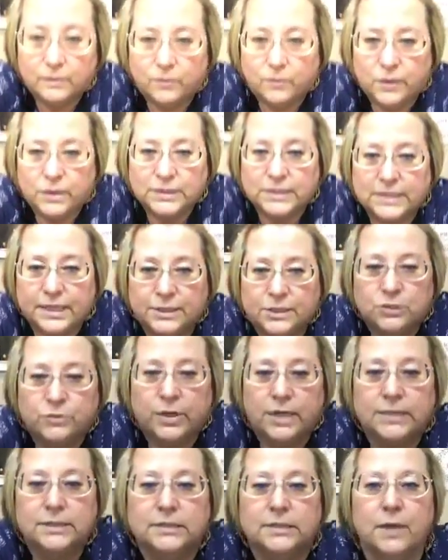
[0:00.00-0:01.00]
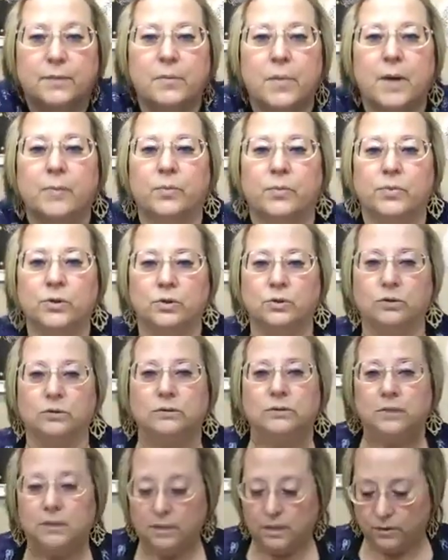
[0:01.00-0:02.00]
once I dress them up
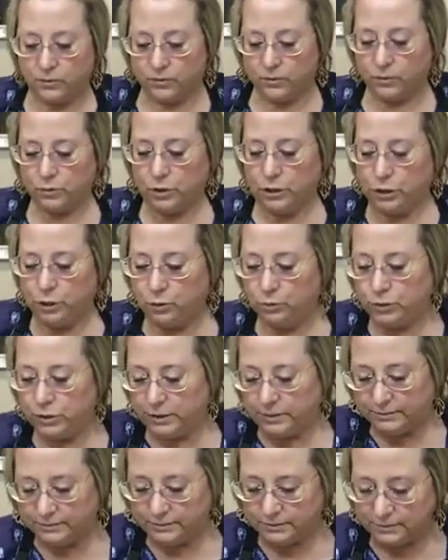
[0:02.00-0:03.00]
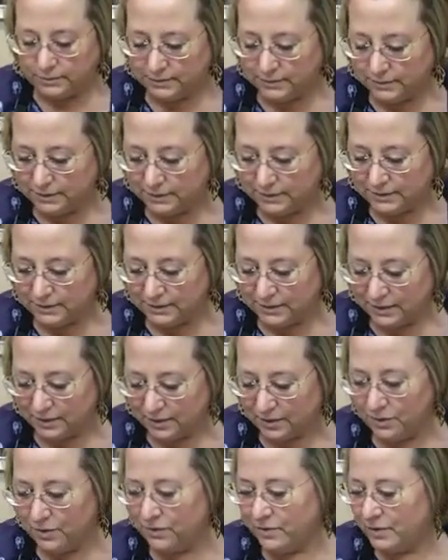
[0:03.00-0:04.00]
real cute.
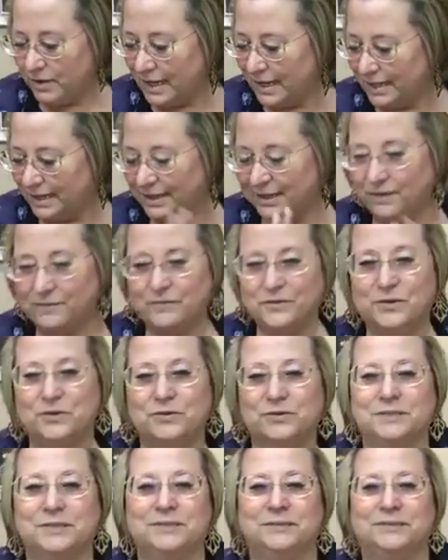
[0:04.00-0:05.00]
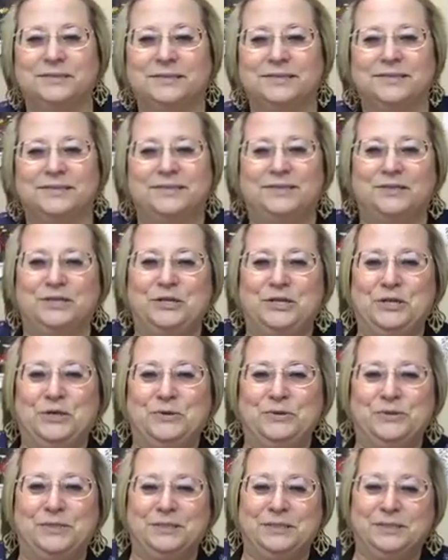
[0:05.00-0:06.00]
Oh, I love those. They're
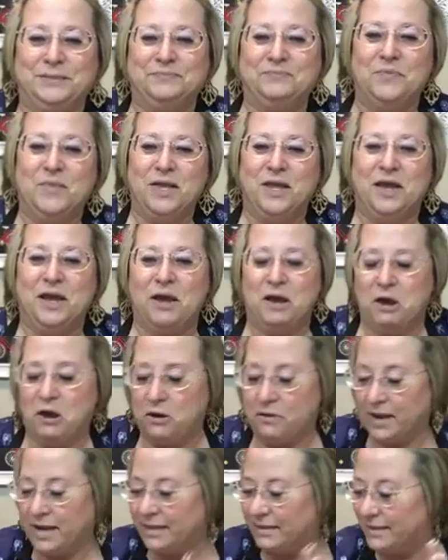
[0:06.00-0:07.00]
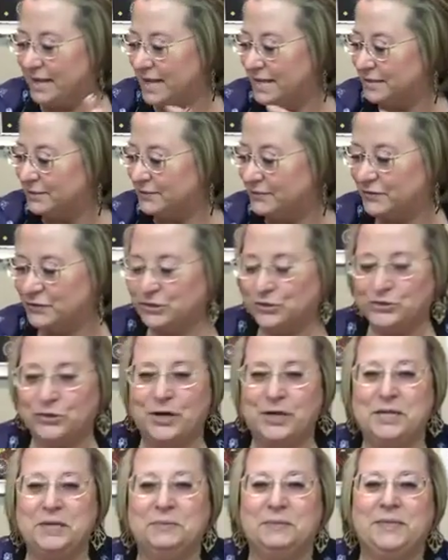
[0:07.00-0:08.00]
cute. All right, thanks for
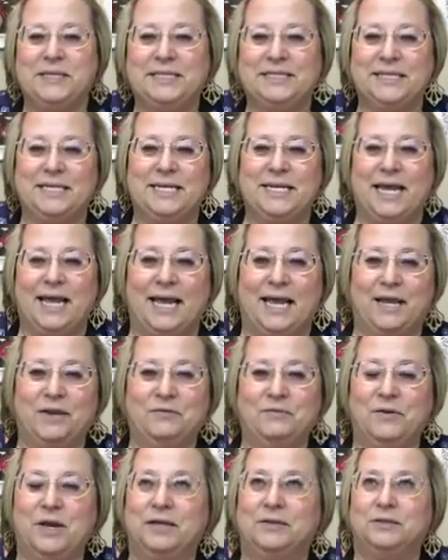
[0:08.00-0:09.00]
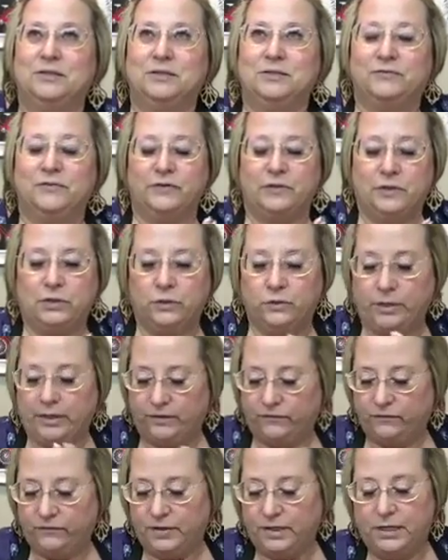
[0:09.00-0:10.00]
joining me today on this very quick
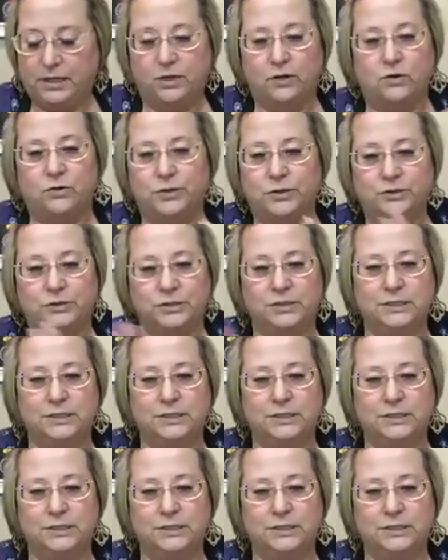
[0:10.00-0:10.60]
video. You